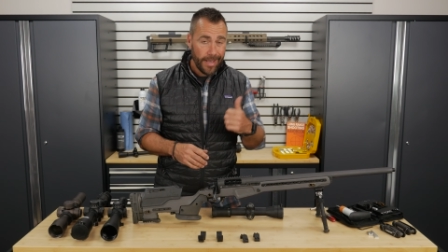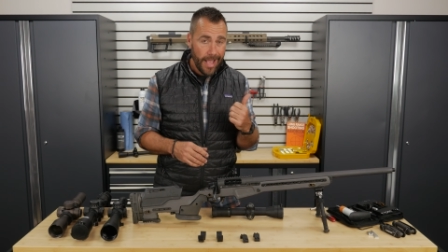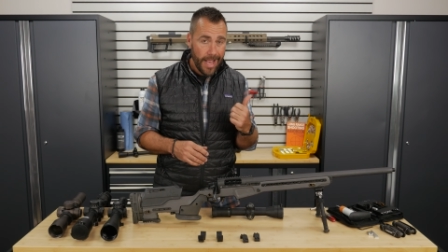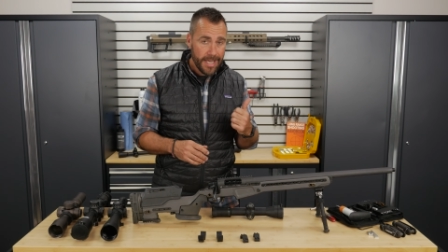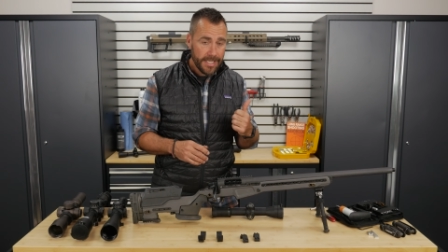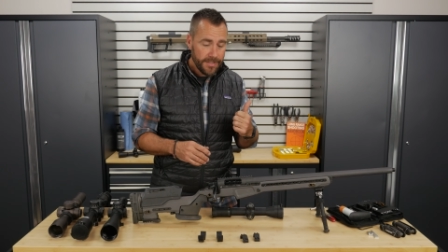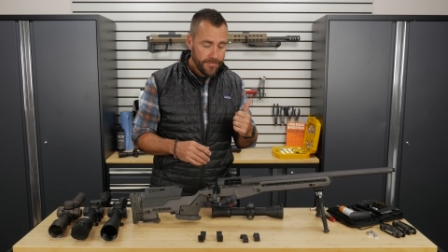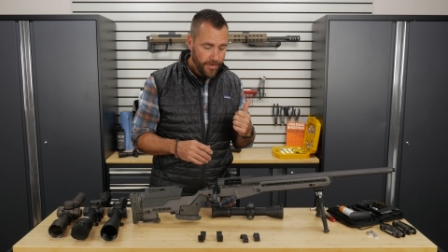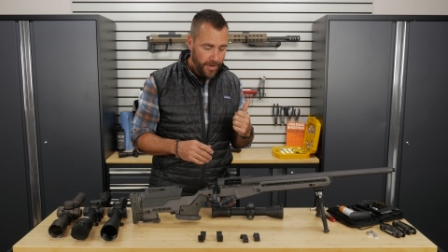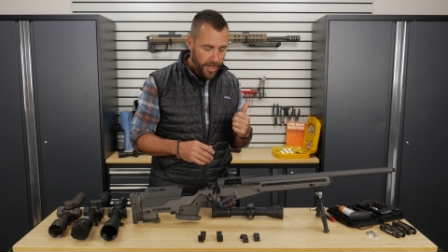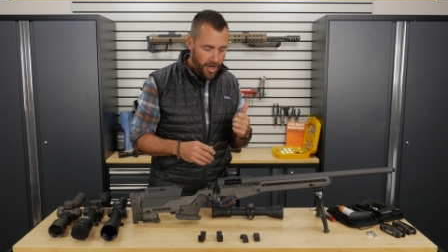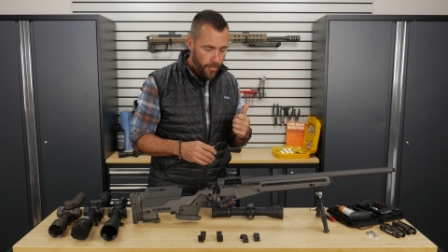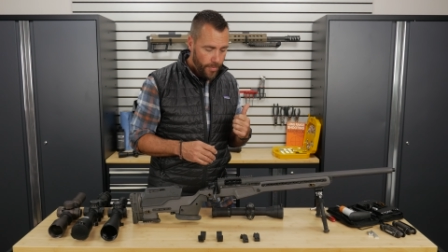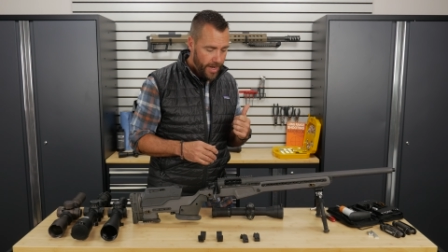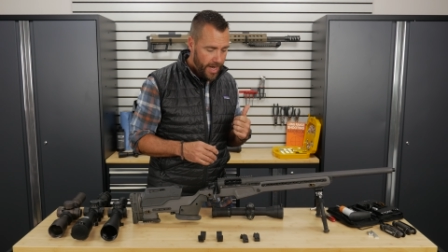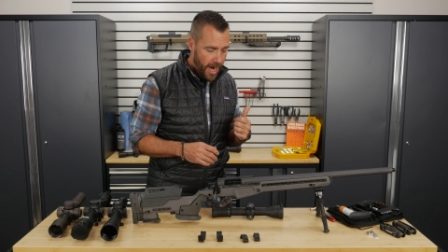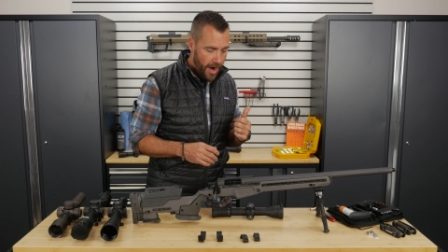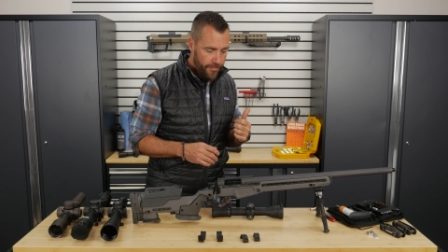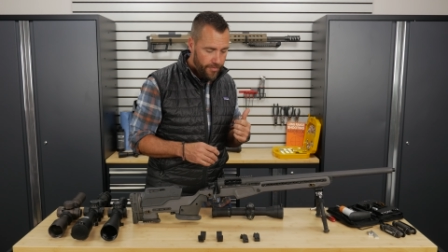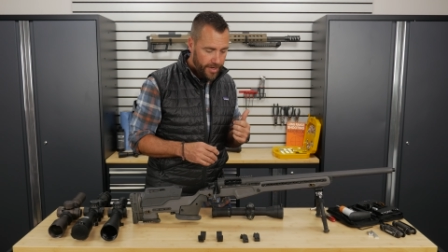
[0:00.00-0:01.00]
last video, we
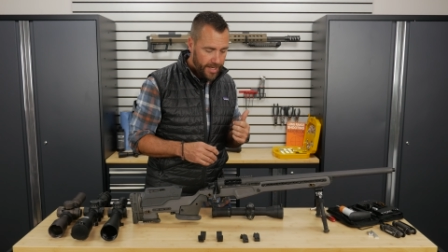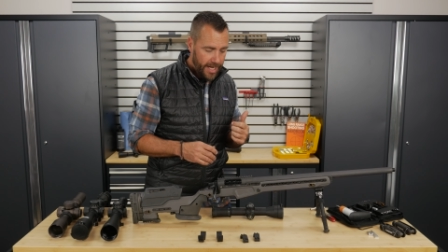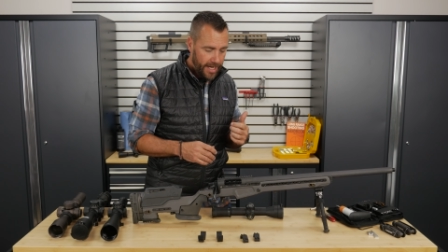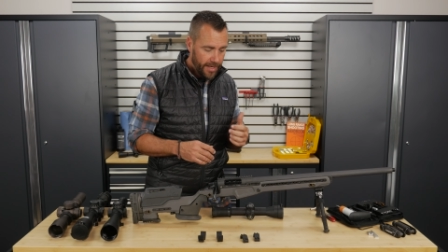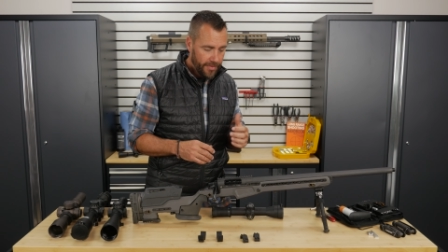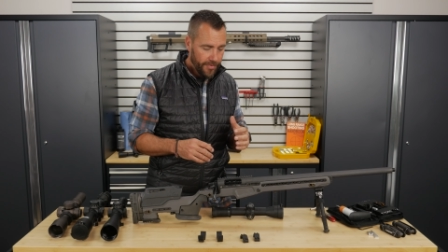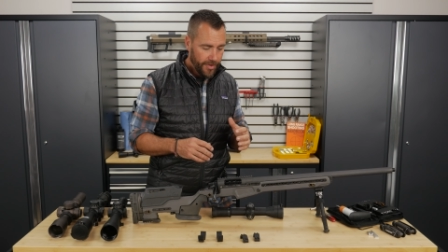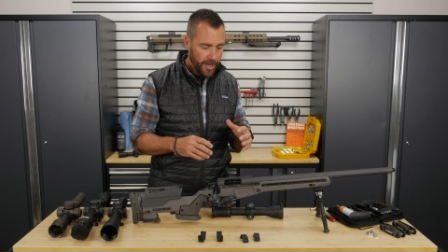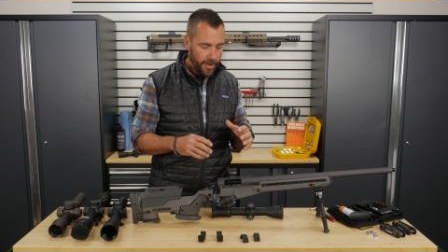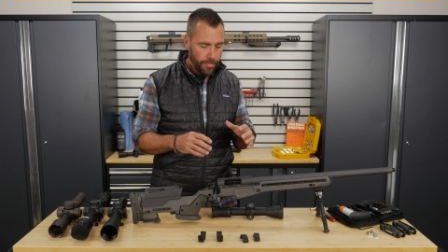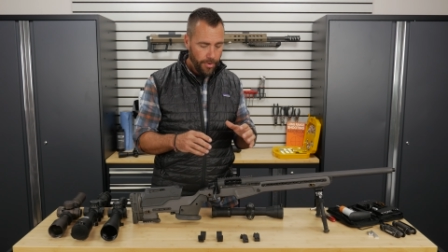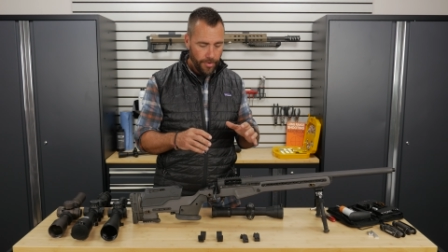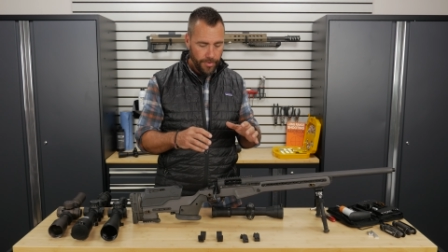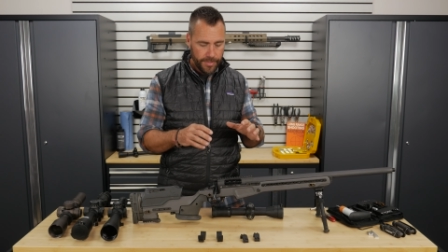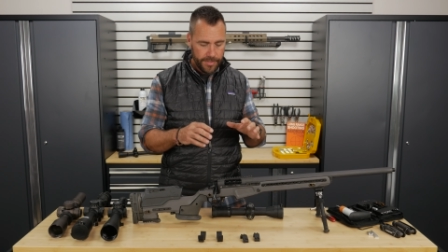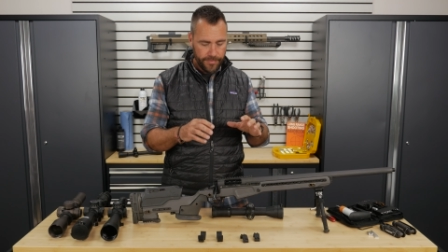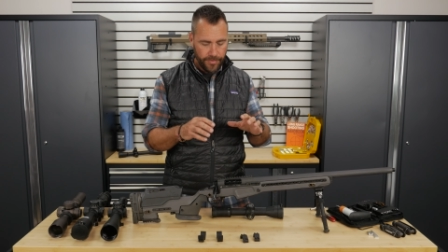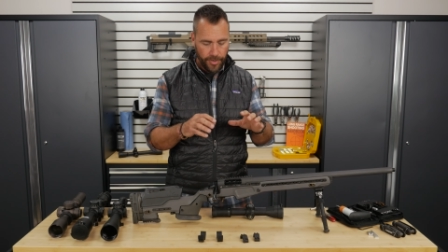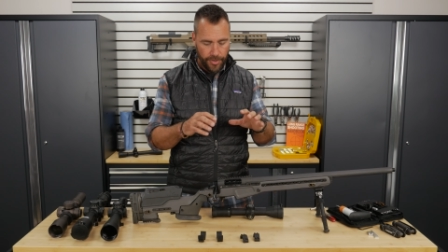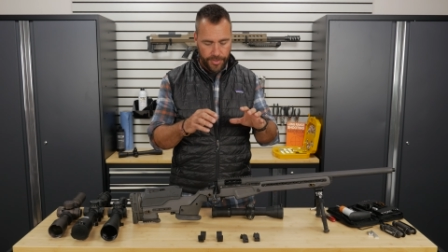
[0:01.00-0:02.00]
covered getting the
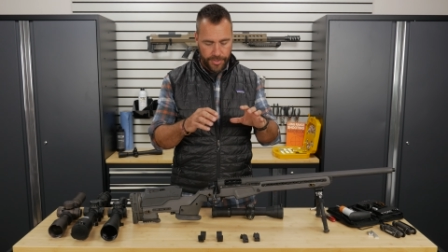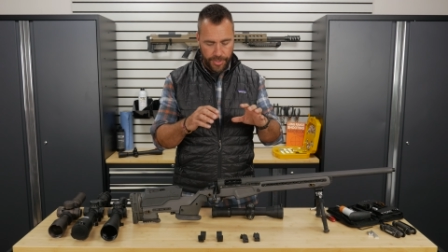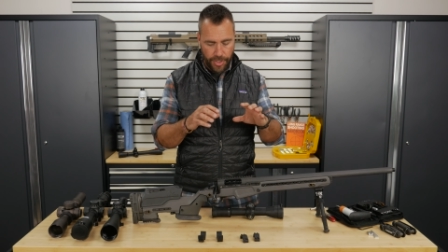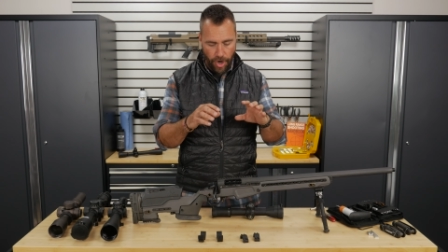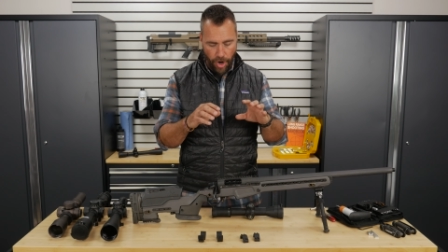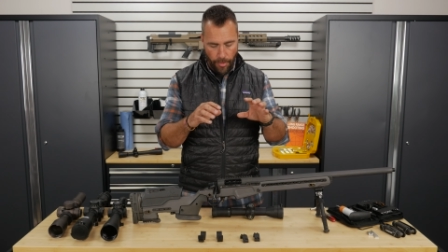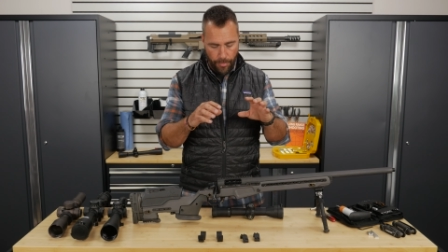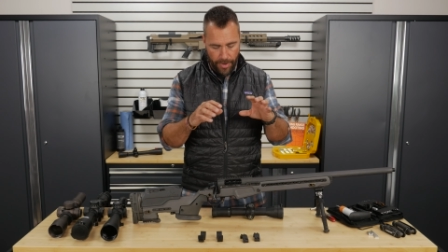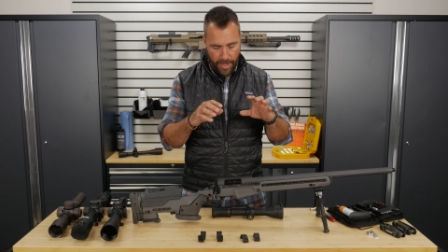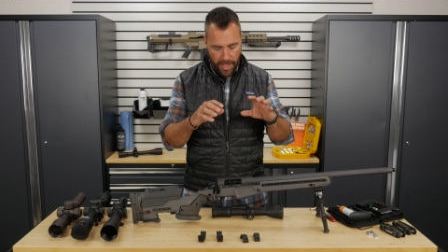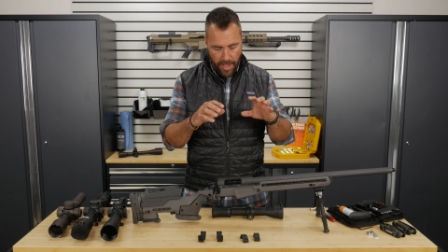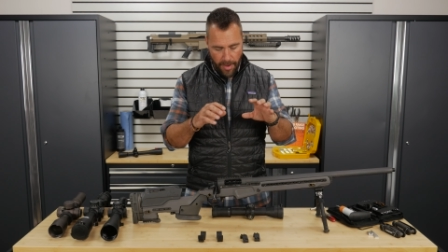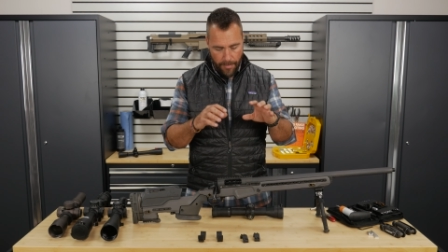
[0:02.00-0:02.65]
components for your scope